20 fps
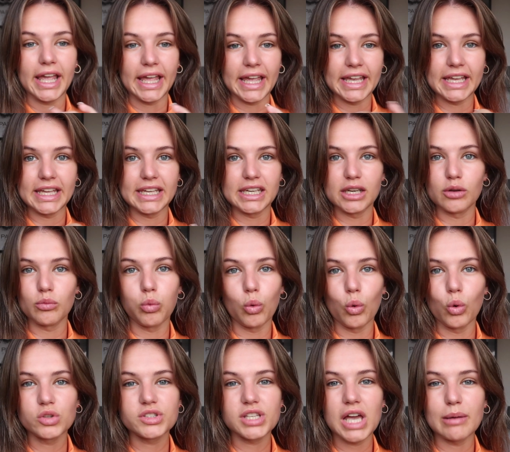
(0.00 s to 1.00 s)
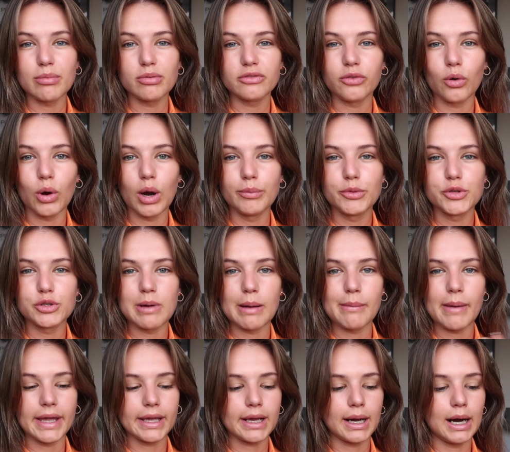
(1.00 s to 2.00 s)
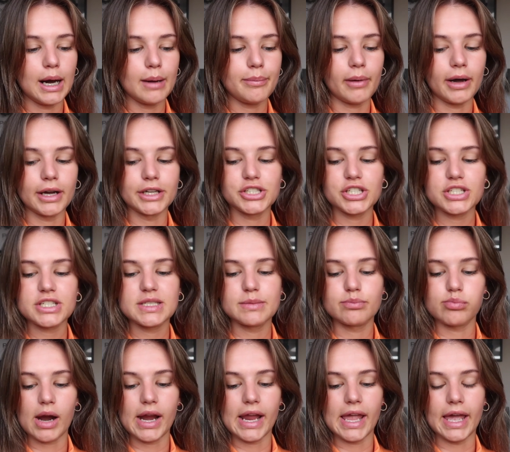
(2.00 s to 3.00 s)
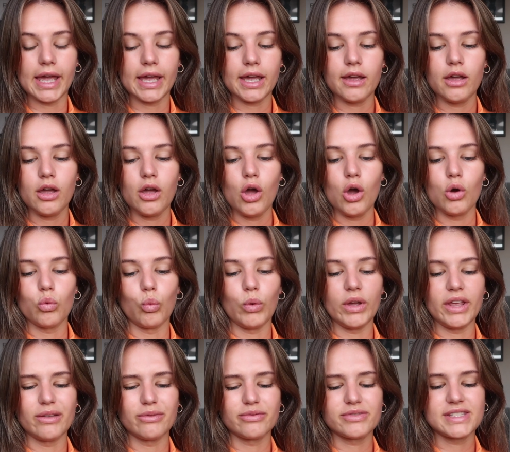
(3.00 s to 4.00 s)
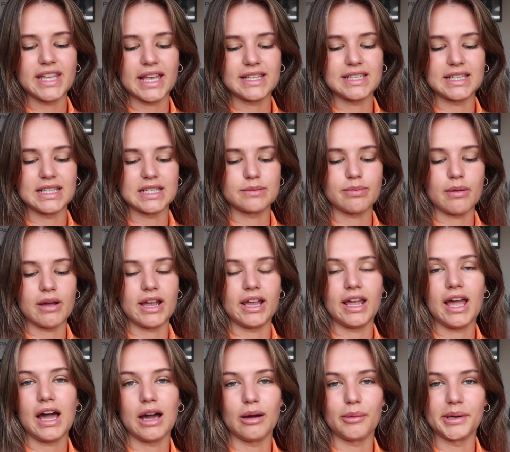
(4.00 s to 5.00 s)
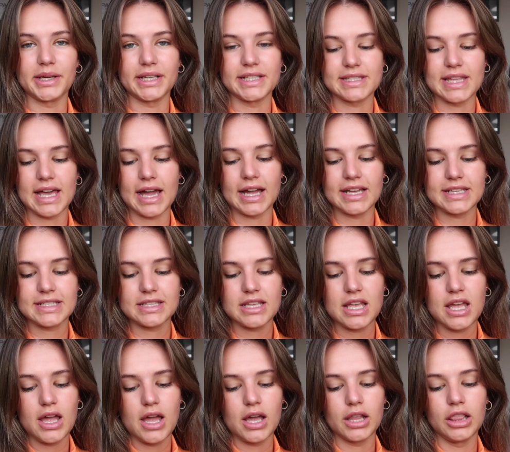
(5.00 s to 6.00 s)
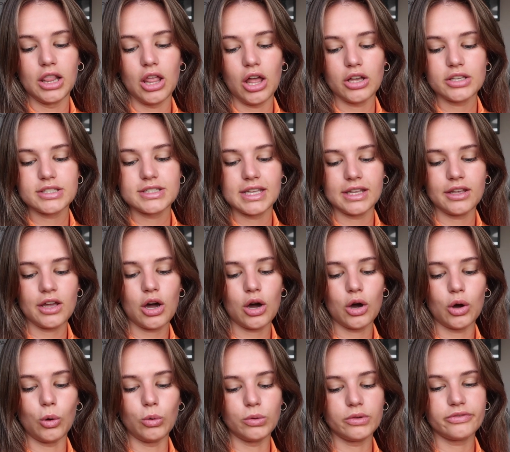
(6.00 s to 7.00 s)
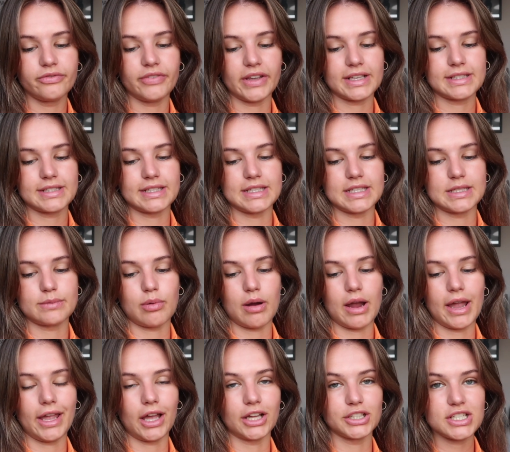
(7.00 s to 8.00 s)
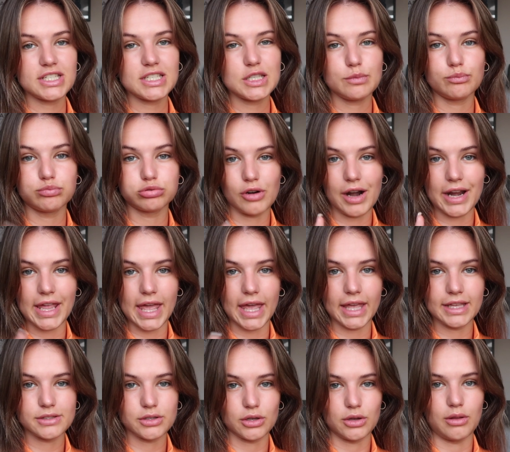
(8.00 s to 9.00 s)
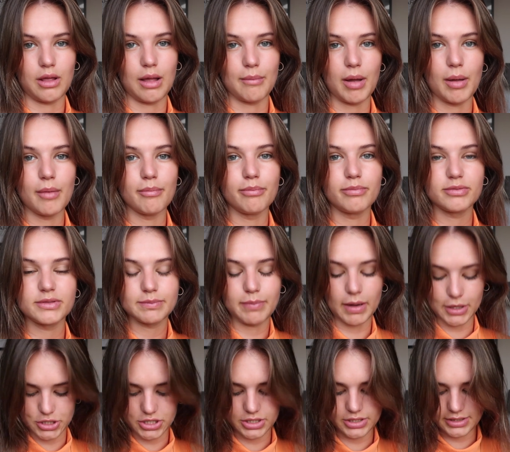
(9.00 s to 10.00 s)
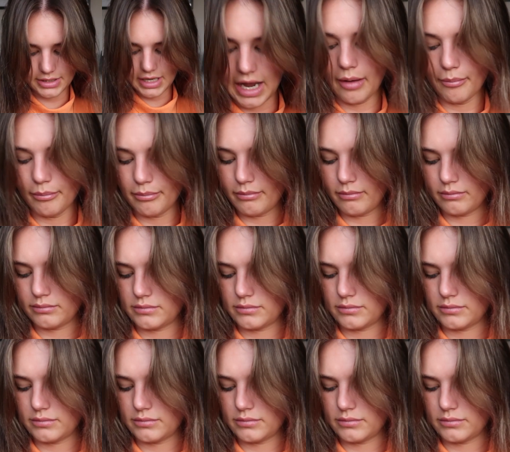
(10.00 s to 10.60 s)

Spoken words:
in water before I do my makeup. I just spray it with setting spray. How is that? It's lasting hold fixing spray. I just spray it so like my sponge is damp.